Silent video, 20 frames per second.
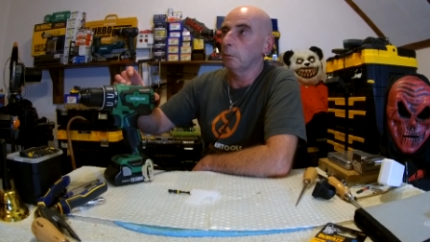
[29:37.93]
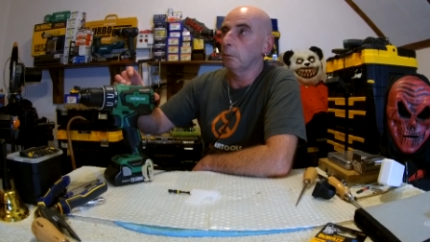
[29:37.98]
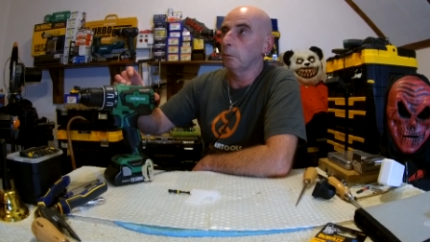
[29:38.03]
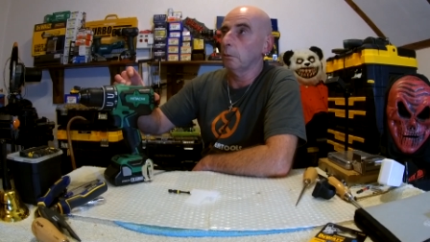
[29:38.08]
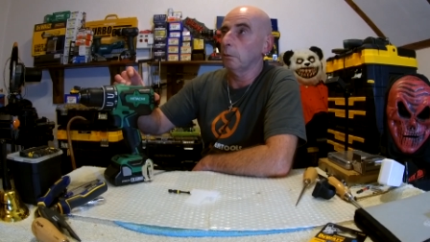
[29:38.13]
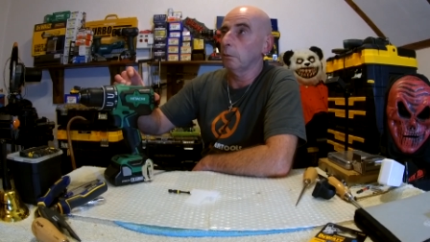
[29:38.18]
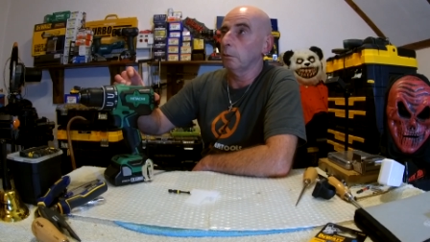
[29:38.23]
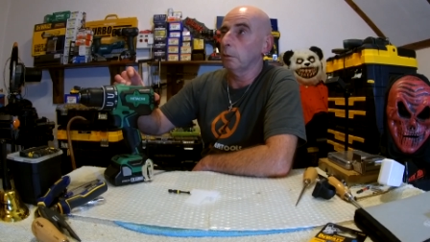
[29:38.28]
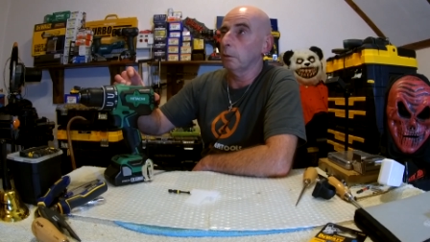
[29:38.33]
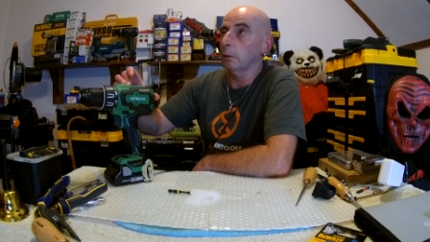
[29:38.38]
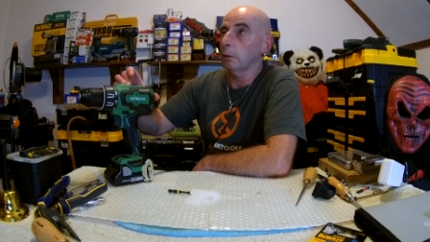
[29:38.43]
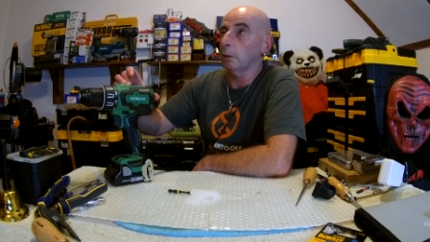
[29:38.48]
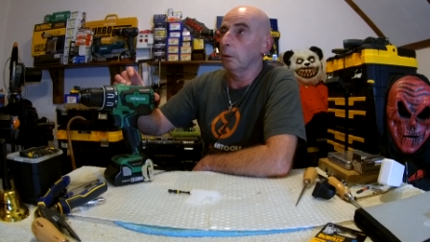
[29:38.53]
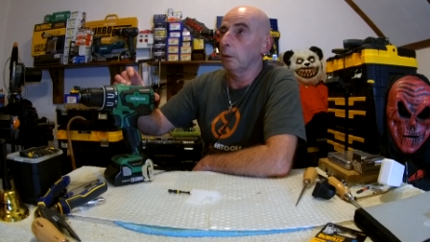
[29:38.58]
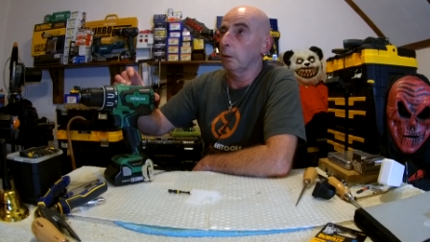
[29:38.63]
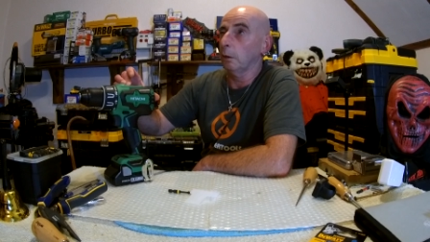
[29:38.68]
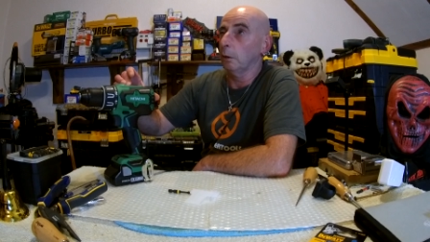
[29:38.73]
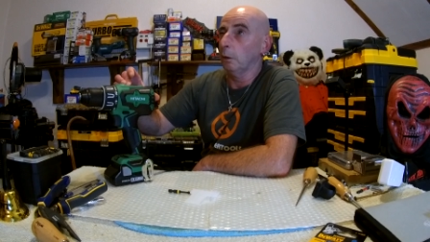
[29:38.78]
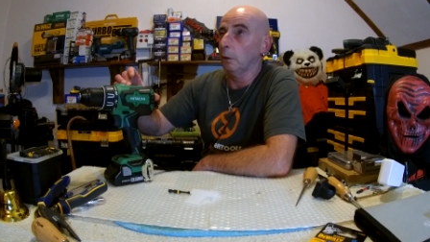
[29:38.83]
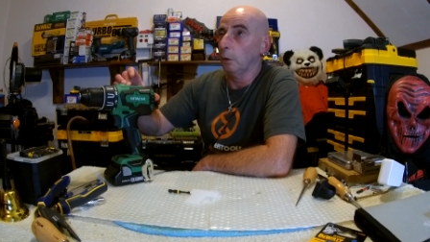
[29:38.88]

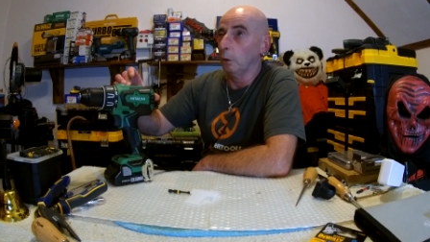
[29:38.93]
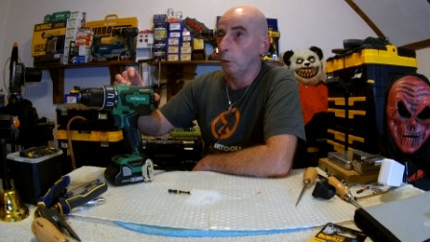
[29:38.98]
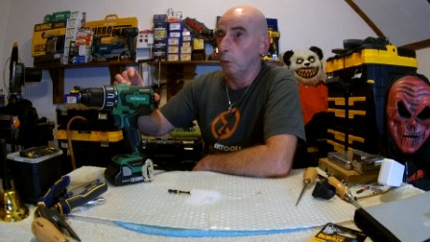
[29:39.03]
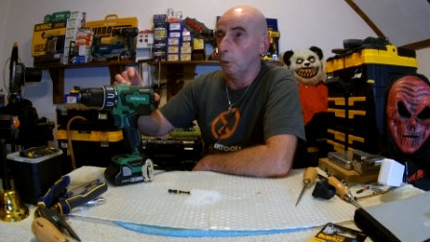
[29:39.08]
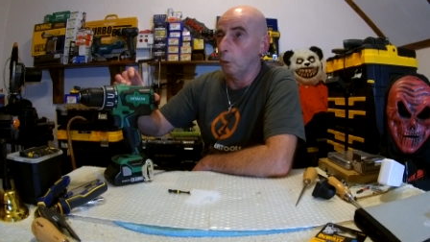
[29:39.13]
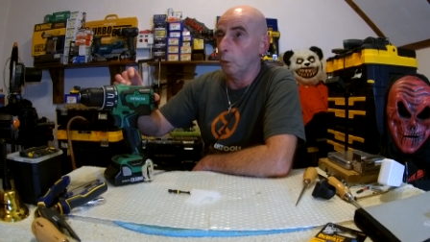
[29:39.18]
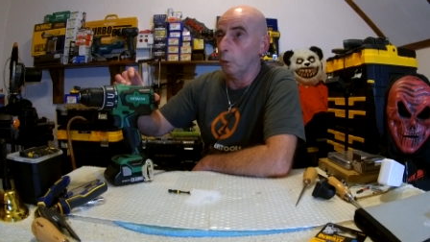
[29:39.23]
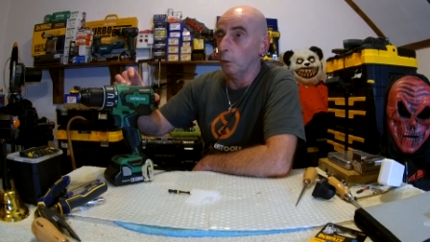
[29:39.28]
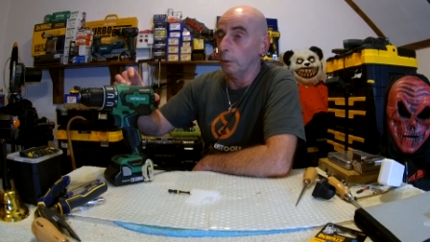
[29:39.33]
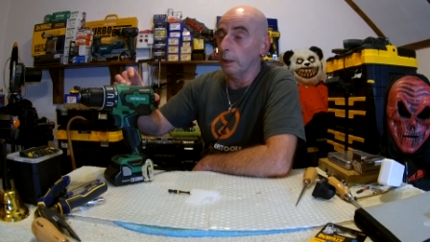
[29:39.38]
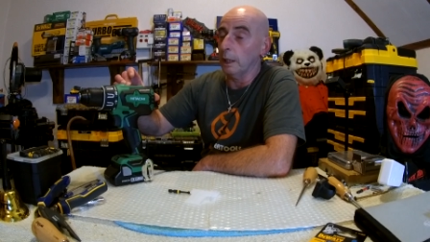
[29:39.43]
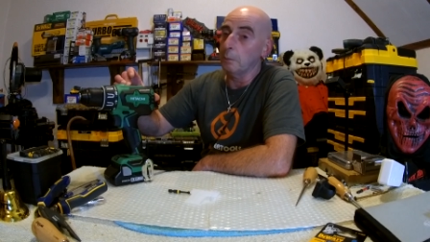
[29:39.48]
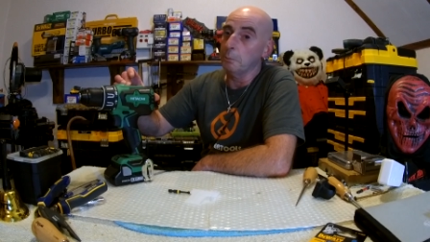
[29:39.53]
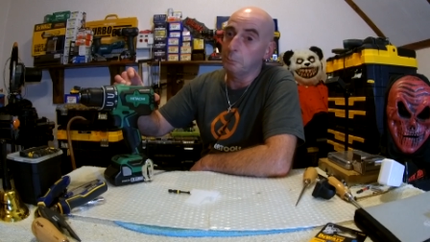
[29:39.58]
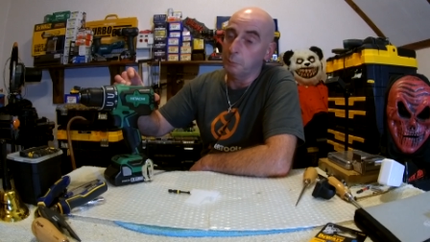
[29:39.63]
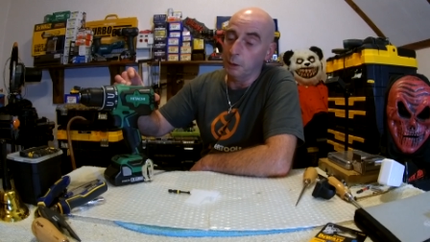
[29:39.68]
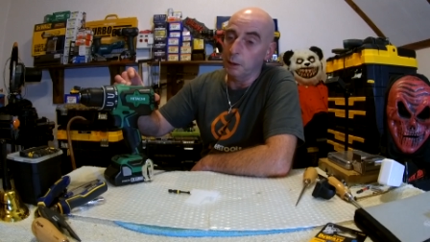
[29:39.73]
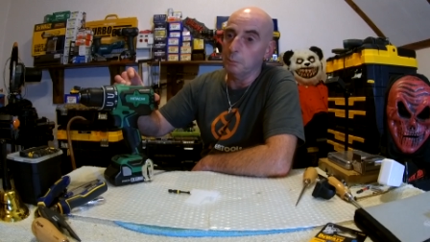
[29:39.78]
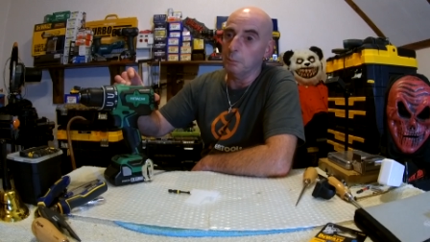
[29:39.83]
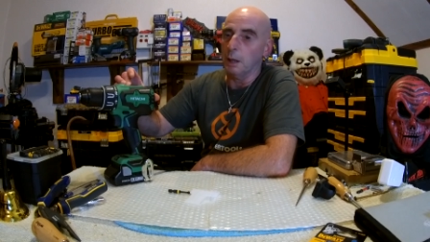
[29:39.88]
low and then
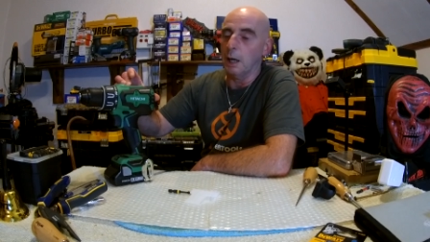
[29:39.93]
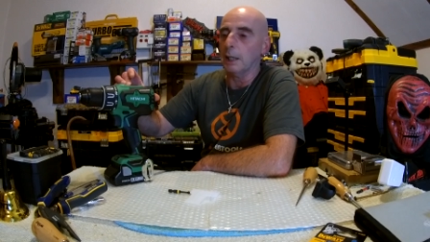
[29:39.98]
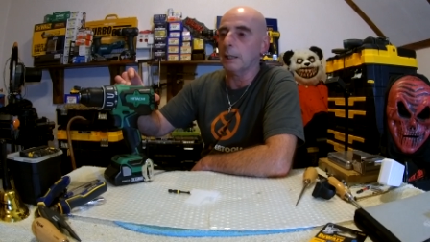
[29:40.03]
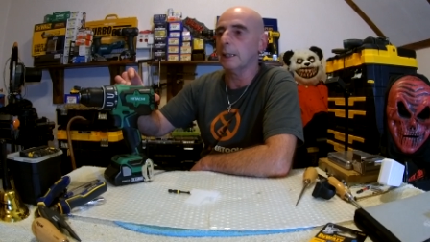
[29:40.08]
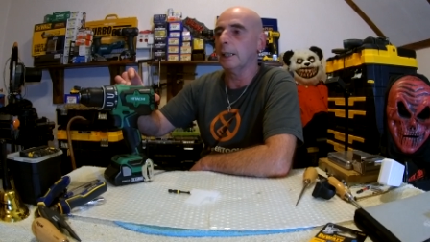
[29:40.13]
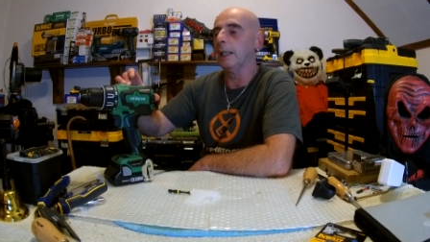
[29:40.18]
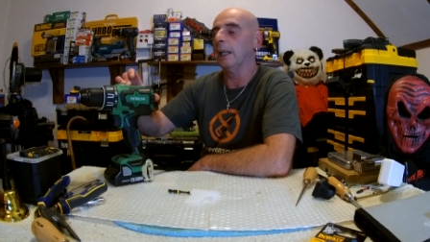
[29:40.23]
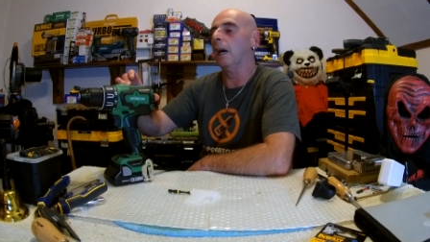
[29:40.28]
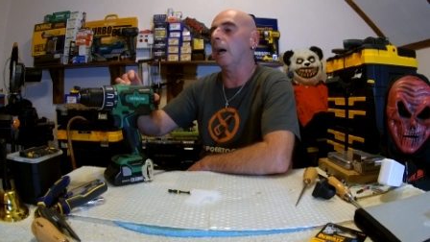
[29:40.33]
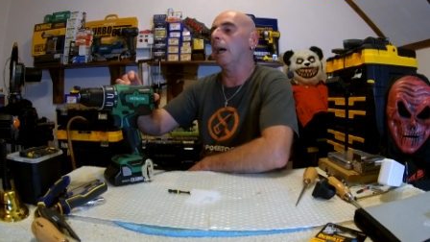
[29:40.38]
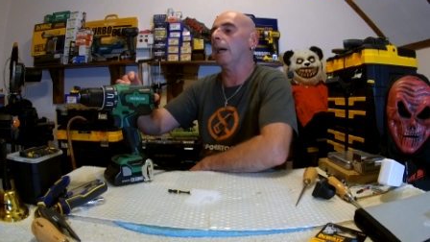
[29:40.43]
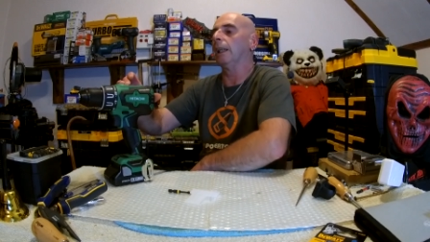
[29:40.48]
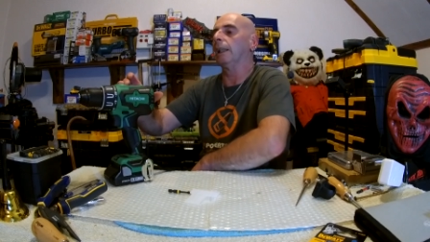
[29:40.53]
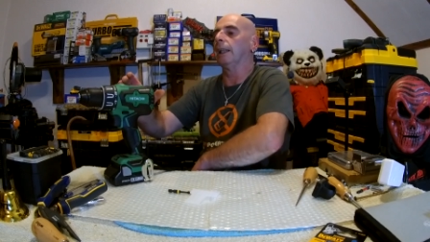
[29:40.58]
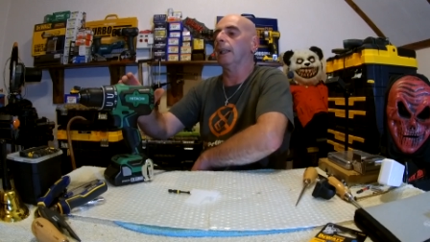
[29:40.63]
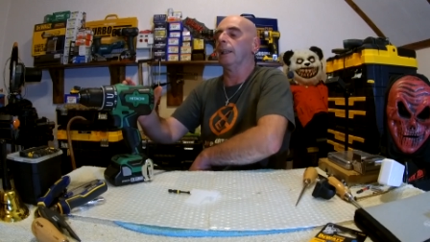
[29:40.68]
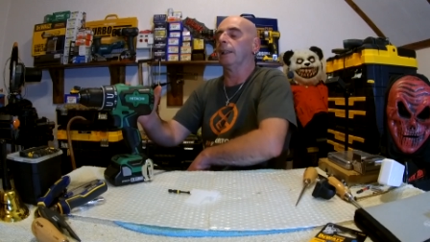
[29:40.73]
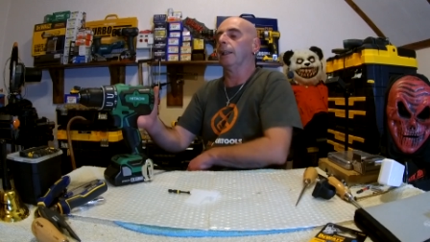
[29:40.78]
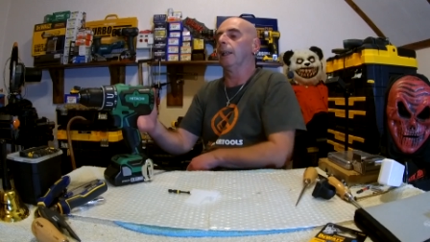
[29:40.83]
put it back in it high again,